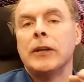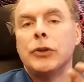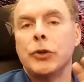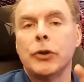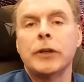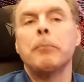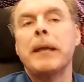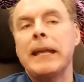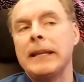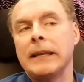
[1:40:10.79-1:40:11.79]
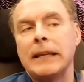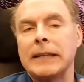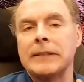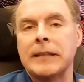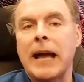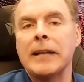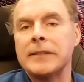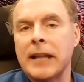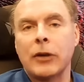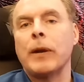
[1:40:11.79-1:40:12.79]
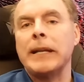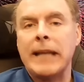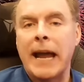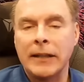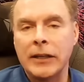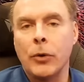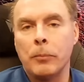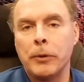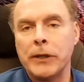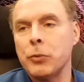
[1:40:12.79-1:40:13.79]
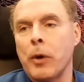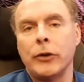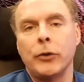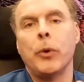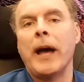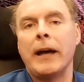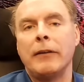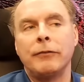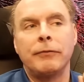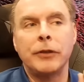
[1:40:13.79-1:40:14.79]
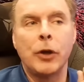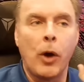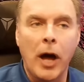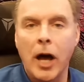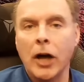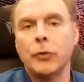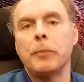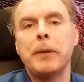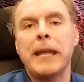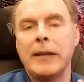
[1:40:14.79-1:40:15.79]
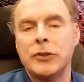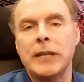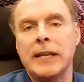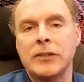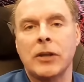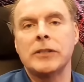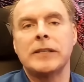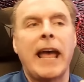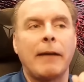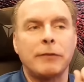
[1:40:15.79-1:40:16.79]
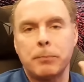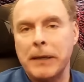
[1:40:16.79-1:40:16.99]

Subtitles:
you're competing against guys like Ray Dalio at Bridgewater who have 100 PhDs on staff,